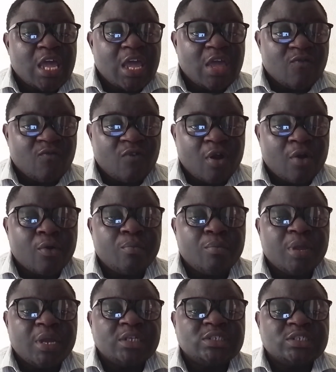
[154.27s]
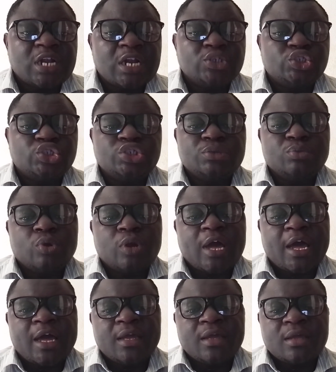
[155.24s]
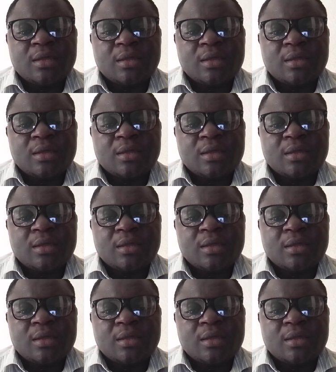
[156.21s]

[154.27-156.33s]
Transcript: environmental stimuli.